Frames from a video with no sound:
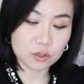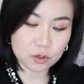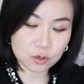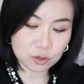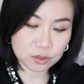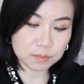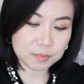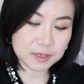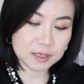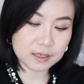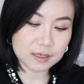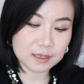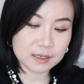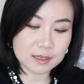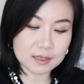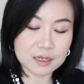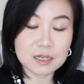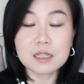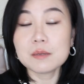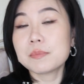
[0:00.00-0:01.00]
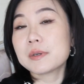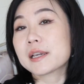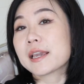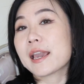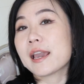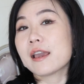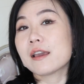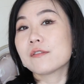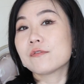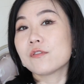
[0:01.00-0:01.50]
you've got to be a little bit
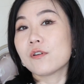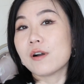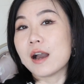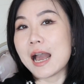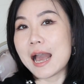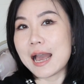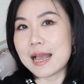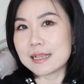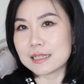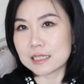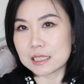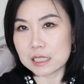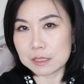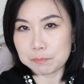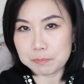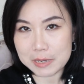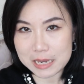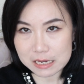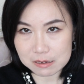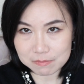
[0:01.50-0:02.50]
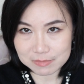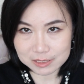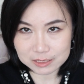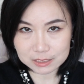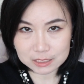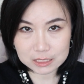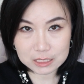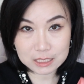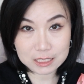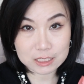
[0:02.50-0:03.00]
careful as the
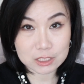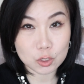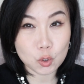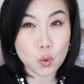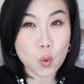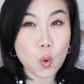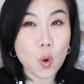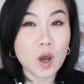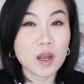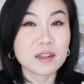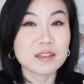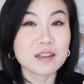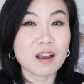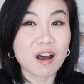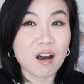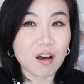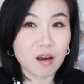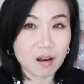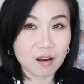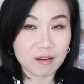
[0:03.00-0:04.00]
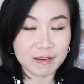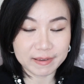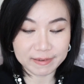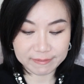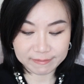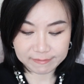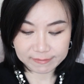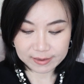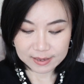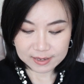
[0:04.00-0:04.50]
pigment is quite high.
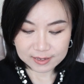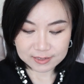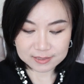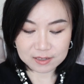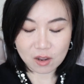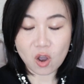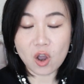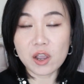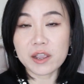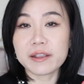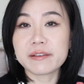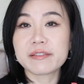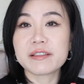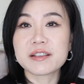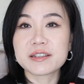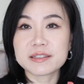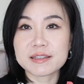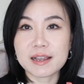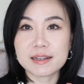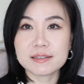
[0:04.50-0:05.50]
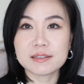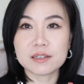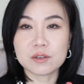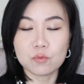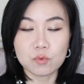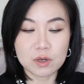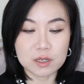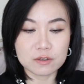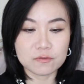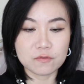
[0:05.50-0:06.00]
It's higher than standard
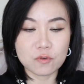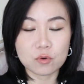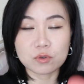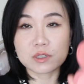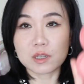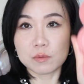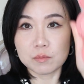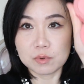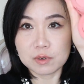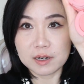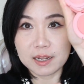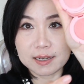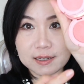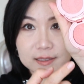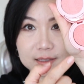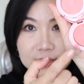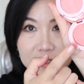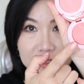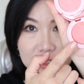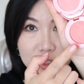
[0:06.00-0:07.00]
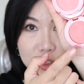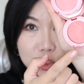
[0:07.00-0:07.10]
one, for example, like this